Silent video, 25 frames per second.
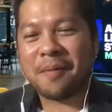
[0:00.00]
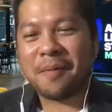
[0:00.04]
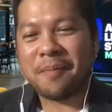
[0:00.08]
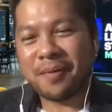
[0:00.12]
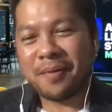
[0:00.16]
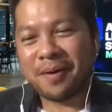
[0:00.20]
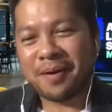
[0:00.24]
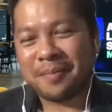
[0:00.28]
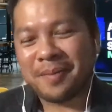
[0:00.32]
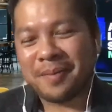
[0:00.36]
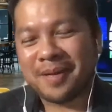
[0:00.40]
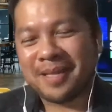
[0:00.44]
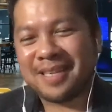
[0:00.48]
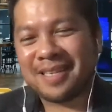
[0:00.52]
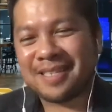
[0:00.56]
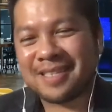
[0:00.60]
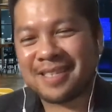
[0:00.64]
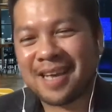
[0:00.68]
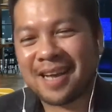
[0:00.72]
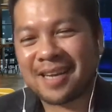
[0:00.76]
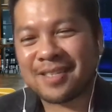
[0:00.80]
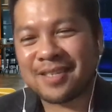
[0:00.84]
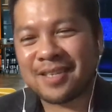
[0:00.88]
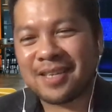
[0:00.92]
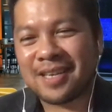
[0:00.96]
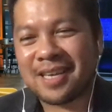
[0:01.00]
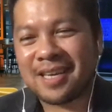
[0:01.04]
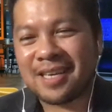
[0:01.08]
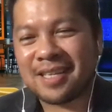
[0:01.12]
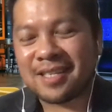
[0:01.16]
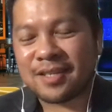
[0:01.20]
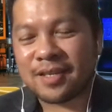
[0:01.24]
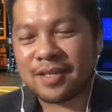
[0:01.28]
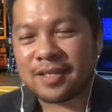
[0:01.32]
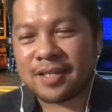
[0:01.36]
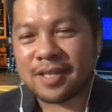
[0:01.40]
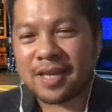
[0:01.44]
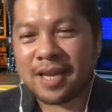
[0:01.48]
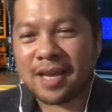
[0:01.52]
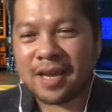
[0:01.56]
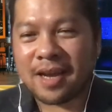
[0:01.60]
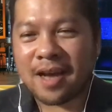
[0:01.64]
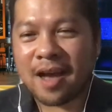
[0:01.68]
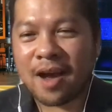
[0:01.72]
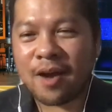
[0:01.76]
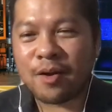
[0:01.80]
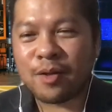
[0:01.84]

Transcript: is simple, but it's actually interesting.